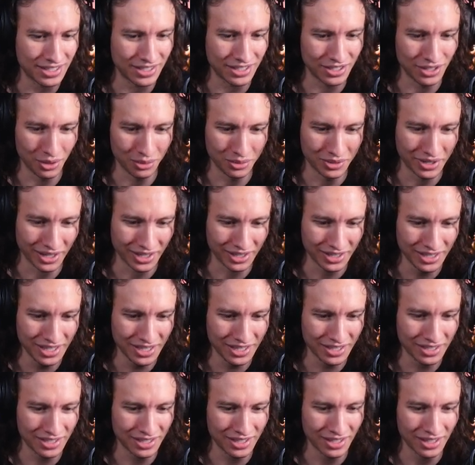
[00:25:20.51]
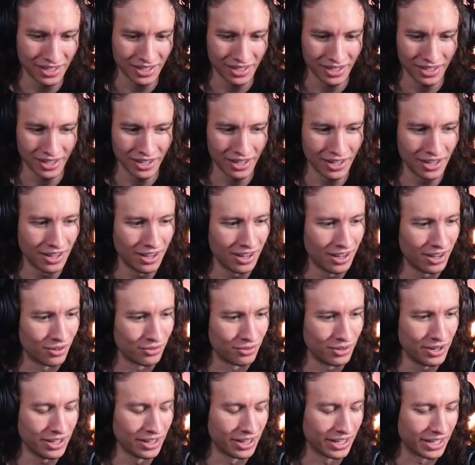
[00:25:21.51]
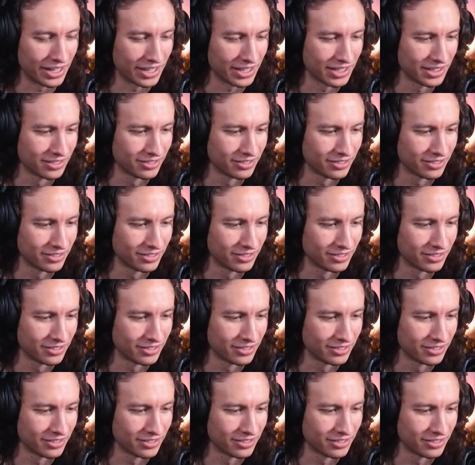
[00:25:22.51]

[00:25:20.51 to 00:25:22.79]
No techniques. Really?